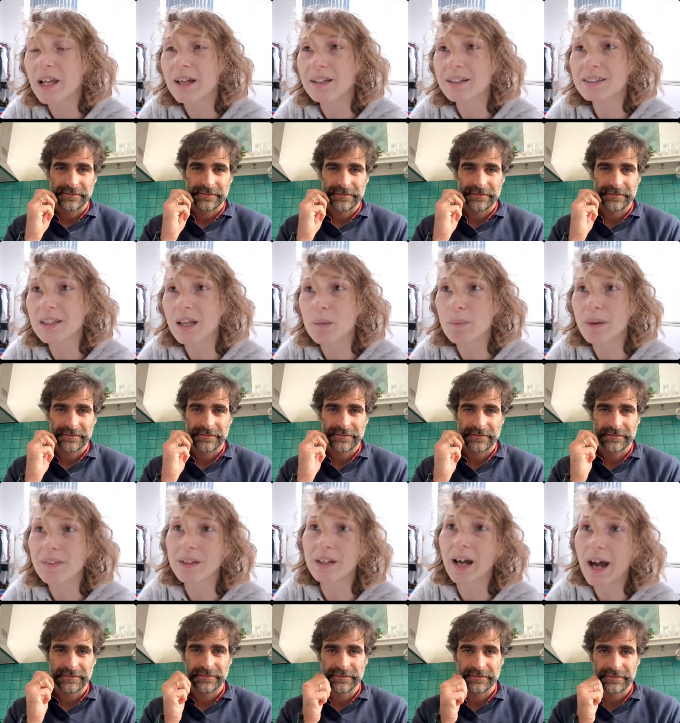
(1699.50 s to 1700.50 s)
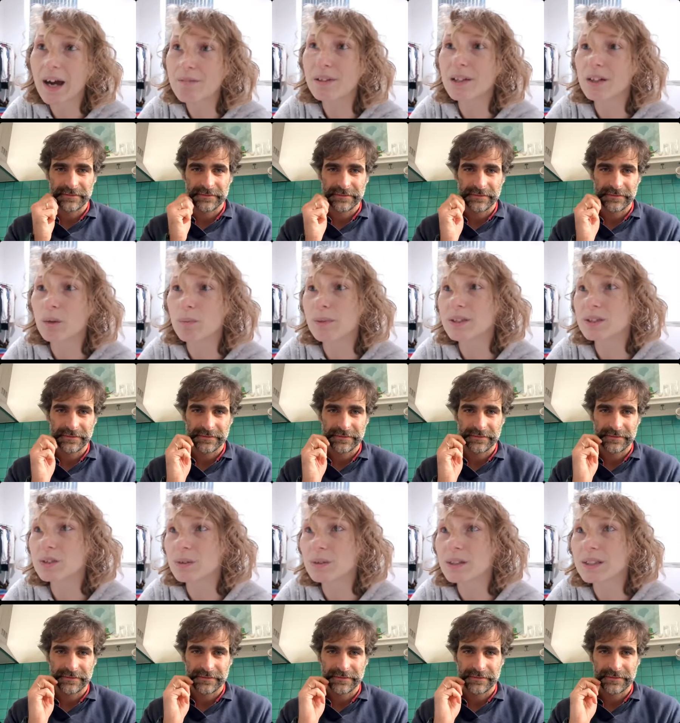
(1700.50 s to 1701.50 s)
Speaker 1: landscape, and then have a little bit
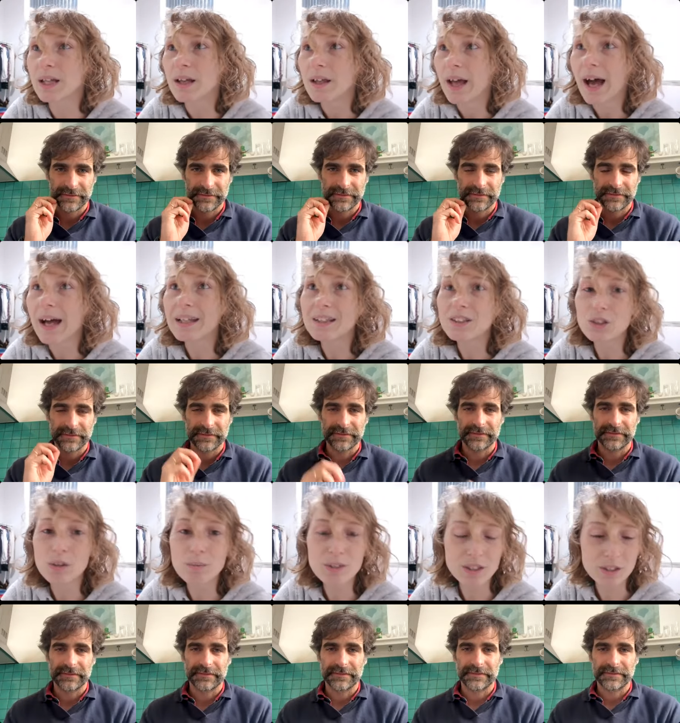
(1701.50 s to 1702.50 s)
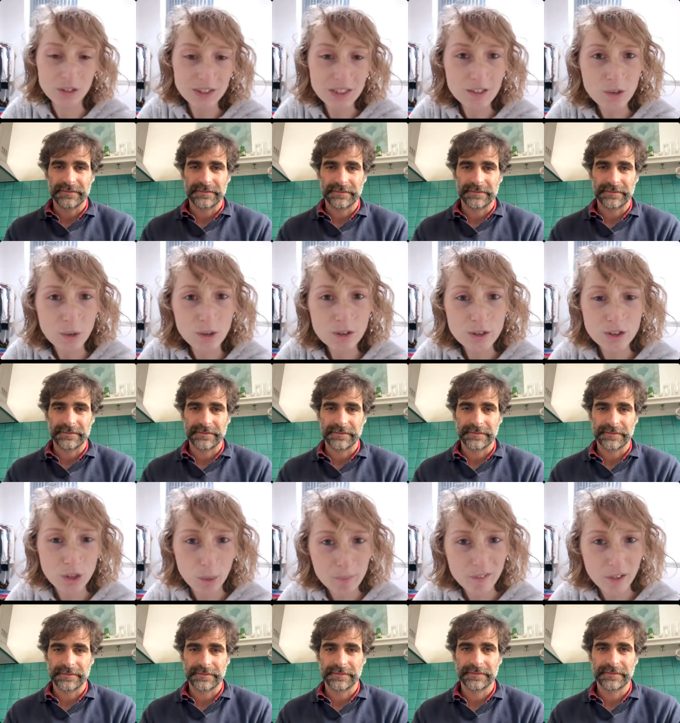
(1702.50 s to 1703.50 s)
to it. And in terms, you said you also
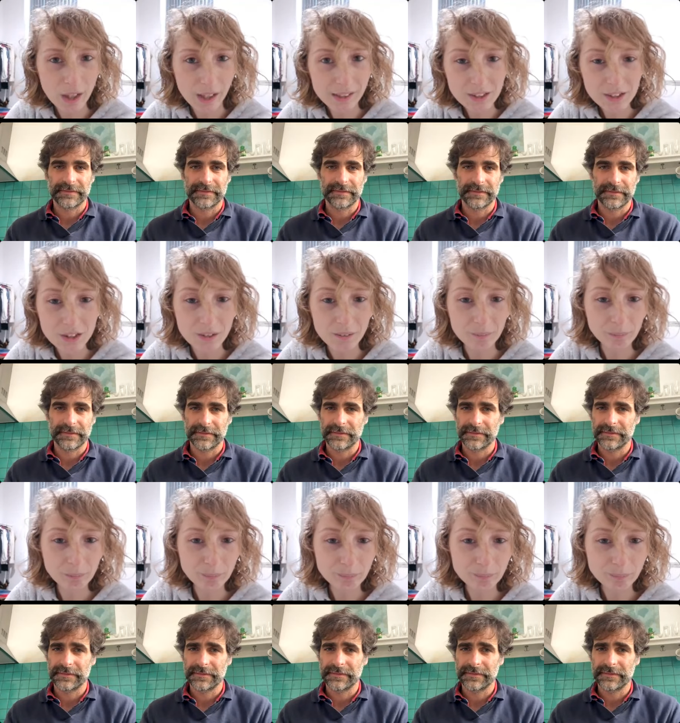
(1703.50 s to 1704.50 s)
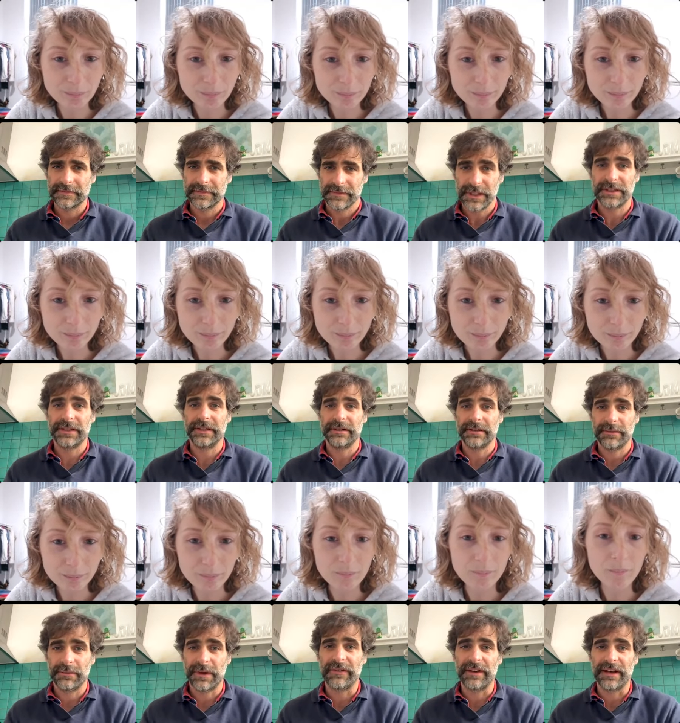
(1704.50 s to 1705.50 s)
stop for lunch? See,
Speaker 2: we're
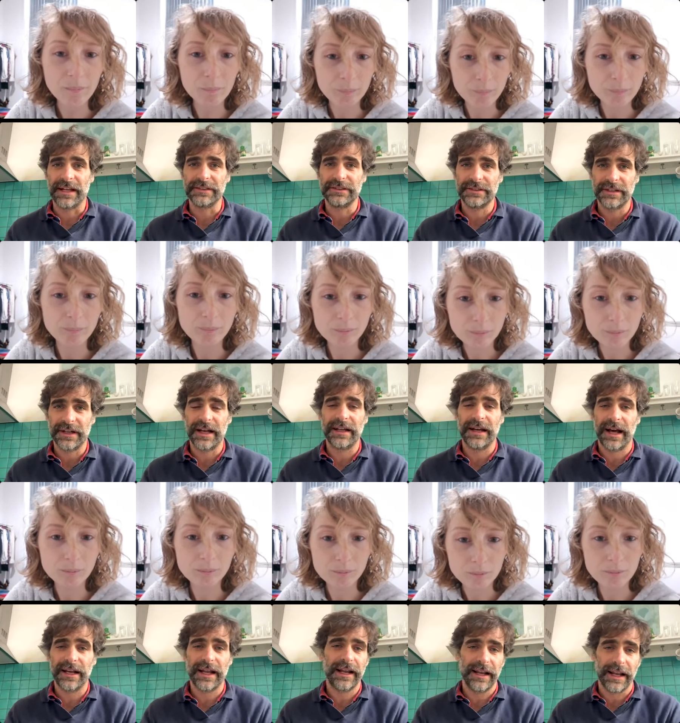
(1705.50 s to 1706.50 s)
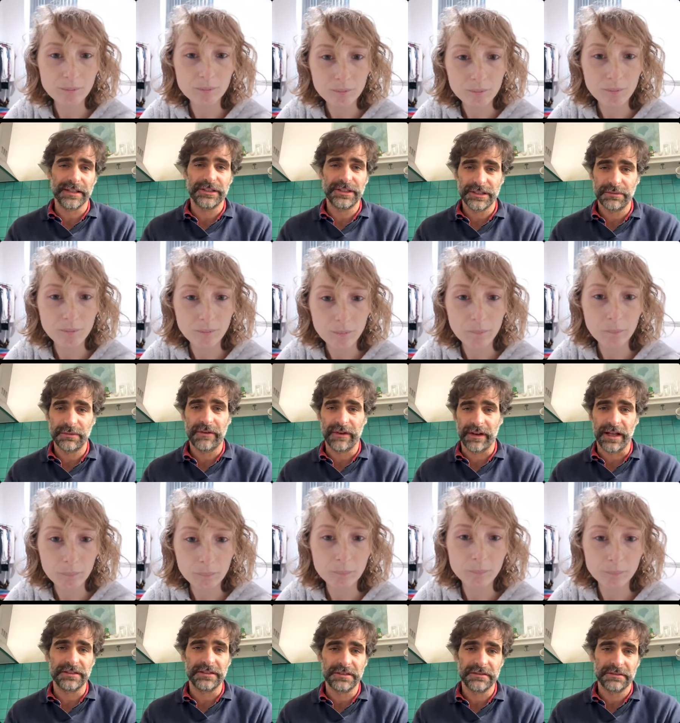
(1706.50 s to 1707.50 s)
having lunch. I like lunch. We're having
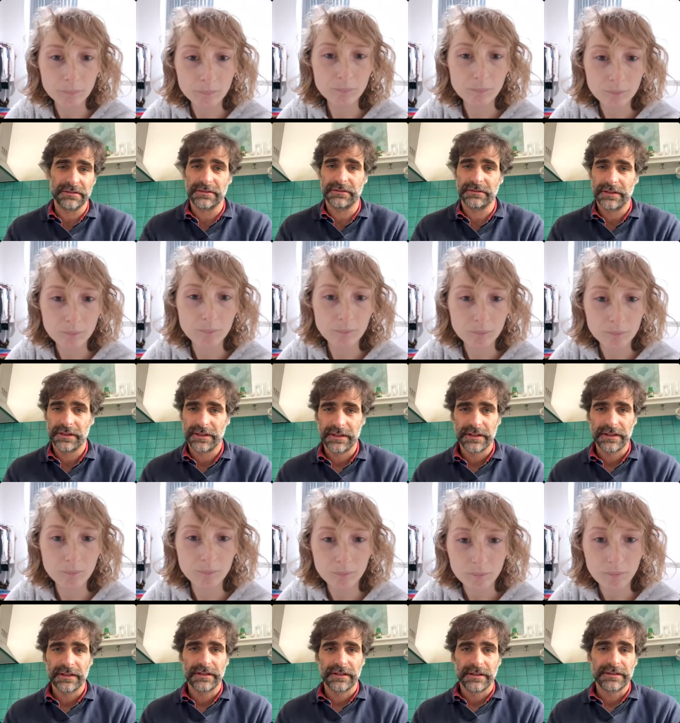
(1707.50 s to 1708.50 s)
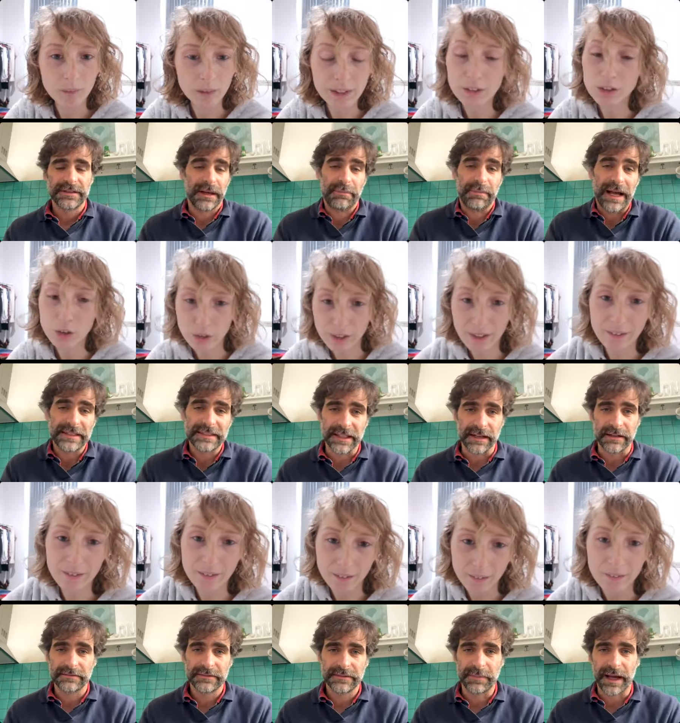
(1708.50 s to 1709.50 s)
lunch.
Speaker 1: So
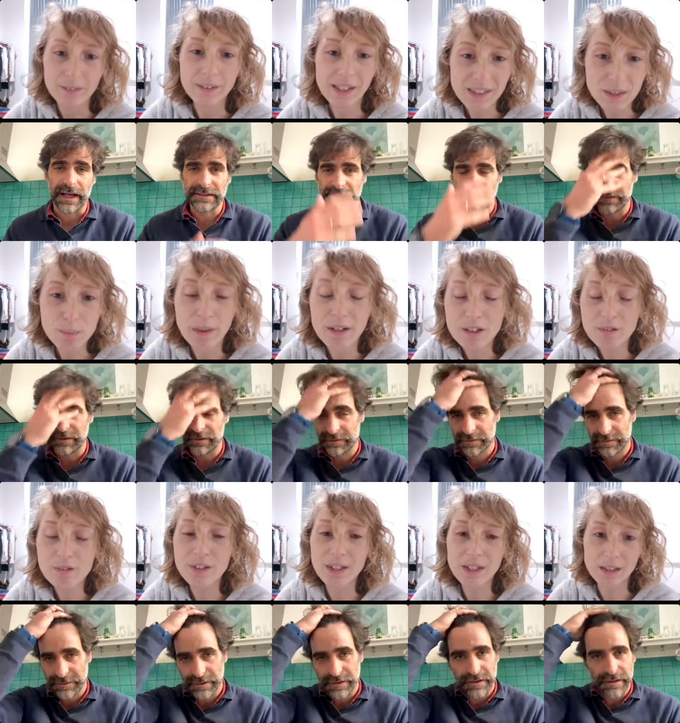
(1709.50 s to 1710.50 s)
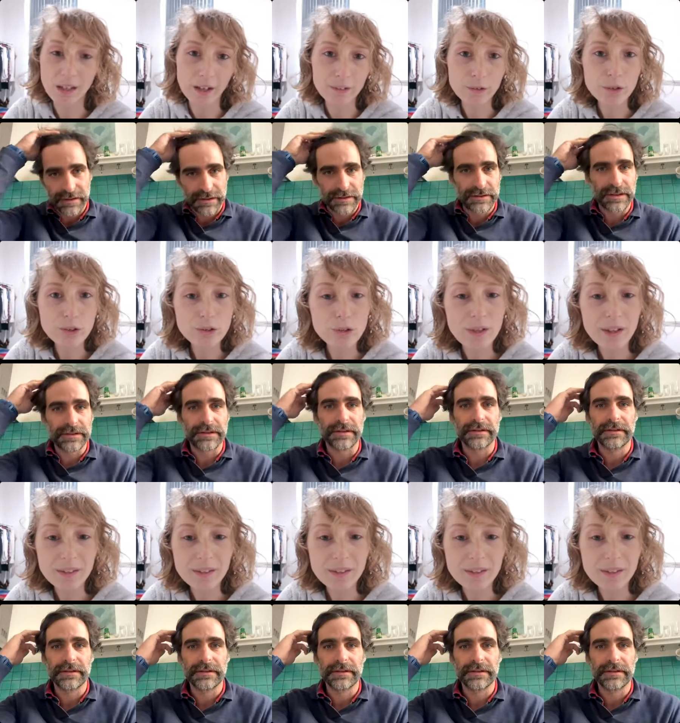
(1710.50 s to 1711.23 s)
that's part of the... And do you do